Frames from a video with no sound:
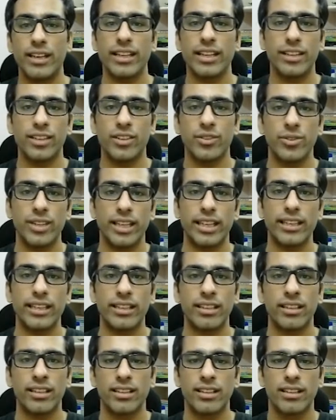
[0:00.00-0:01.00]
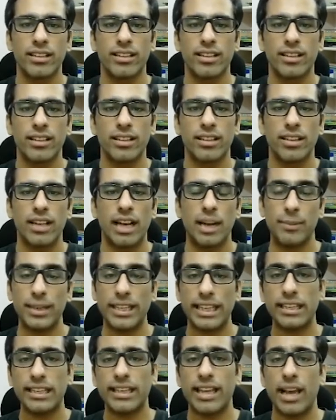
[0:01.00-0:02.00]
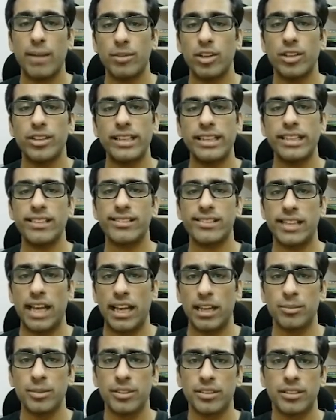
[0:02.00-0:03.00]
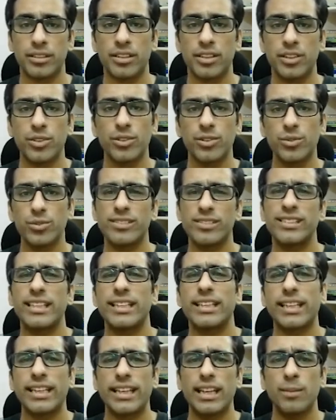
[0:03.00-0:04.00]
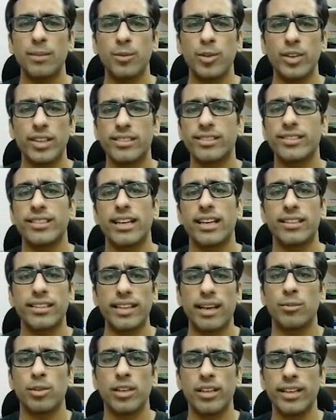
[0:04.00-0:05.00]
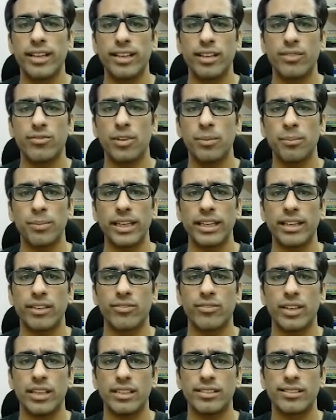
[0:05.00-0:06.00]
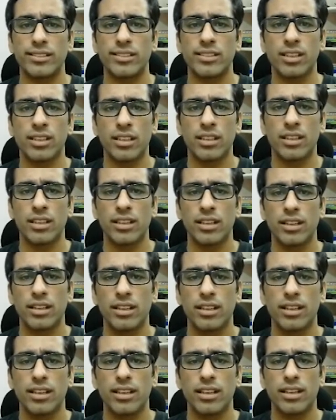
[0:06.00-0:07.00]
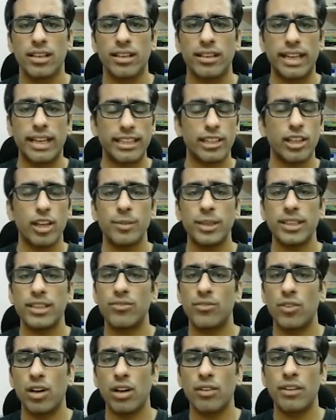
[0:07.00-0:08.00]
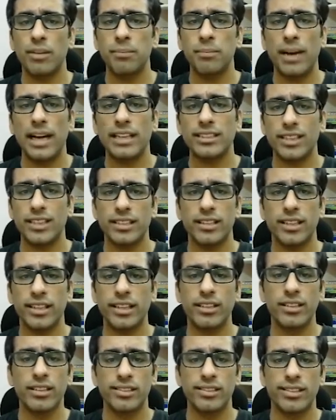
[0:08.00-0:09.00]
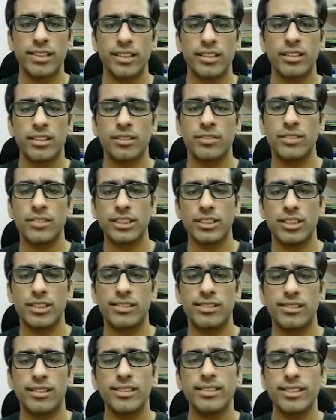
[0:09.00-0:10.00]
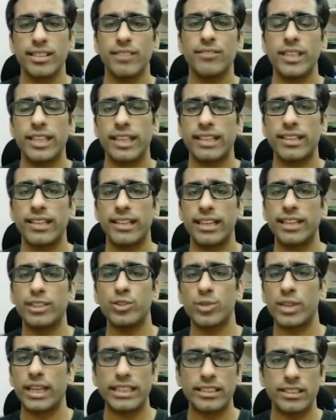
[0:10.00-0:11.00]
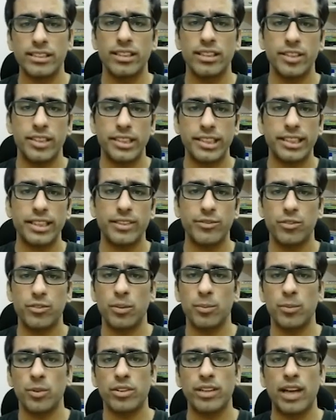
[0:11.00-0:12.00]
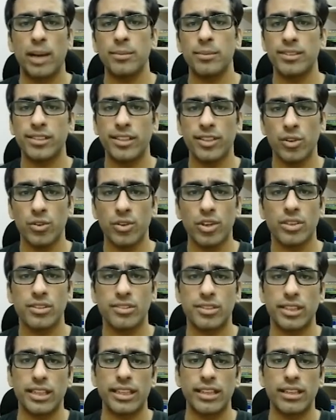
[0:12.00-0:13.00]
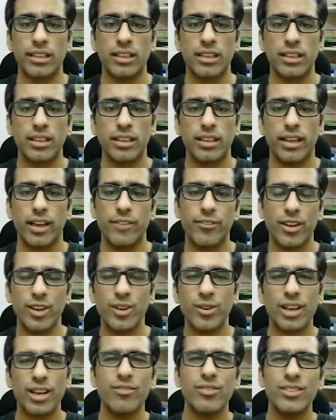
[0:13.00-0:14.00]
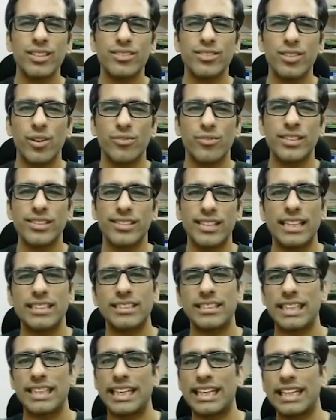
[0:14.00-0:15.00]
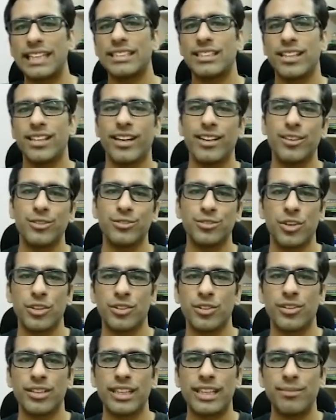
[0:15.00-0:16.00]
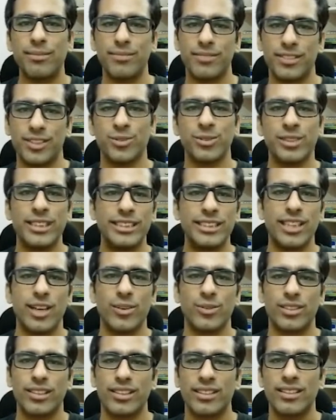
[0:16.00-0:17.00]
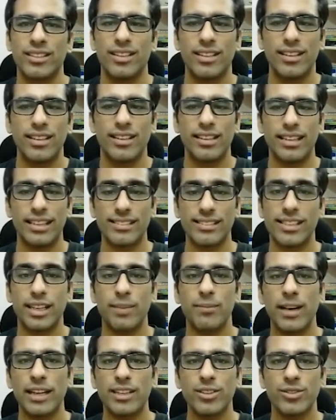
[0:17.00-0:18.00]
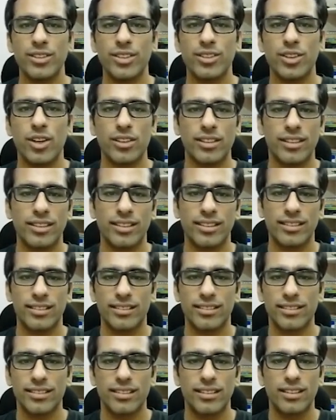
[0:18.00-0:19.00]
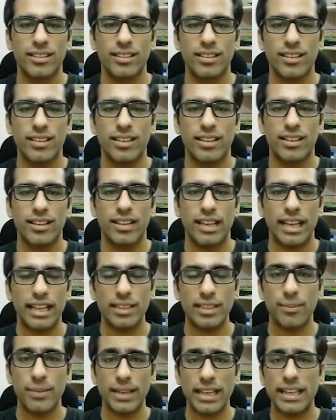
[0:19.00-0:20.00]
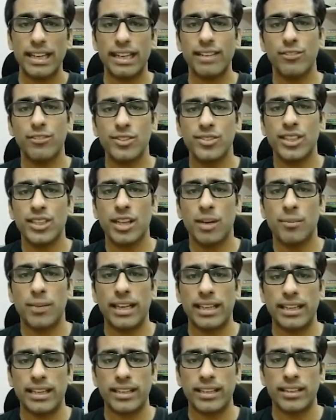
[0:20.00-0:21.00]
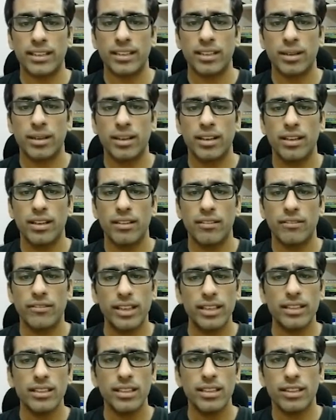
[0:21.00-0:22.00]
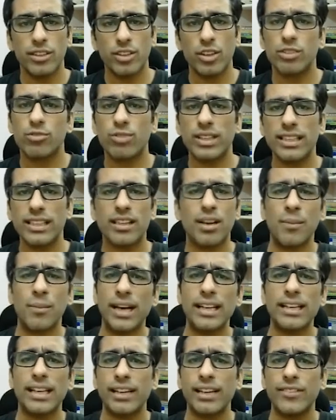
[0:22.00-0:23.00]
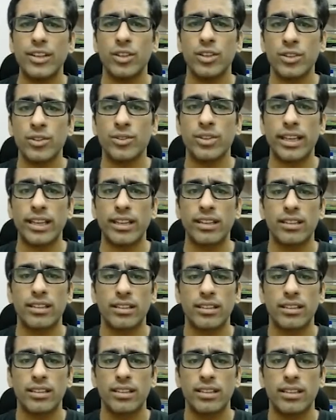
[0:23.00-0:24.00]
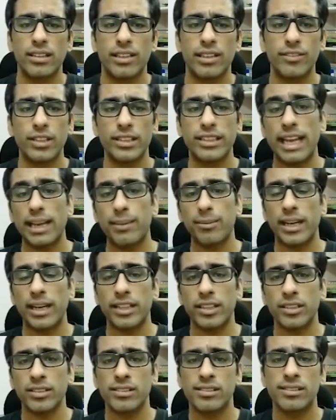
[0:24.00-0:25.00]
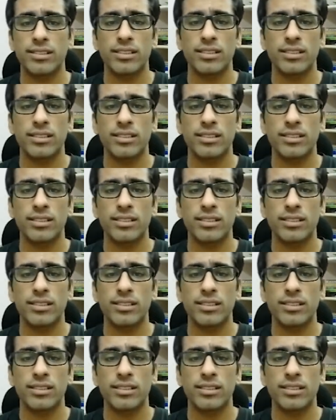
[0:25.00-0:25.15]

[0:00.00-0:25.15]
New Delhi. I maintain Camelot and Excalibur, two tools that can help you extract tabular data from PDF files. Right now I'm in the Fall 1 batch at the Recurse Center, which is a self-directed educational retreat for programmers in New York City. If you're looking for a software/data engineer to join your team, do reach out. Let's get back to the talk. In the beginning was the command line. Well, not quite the command line we know today. They were typewriters,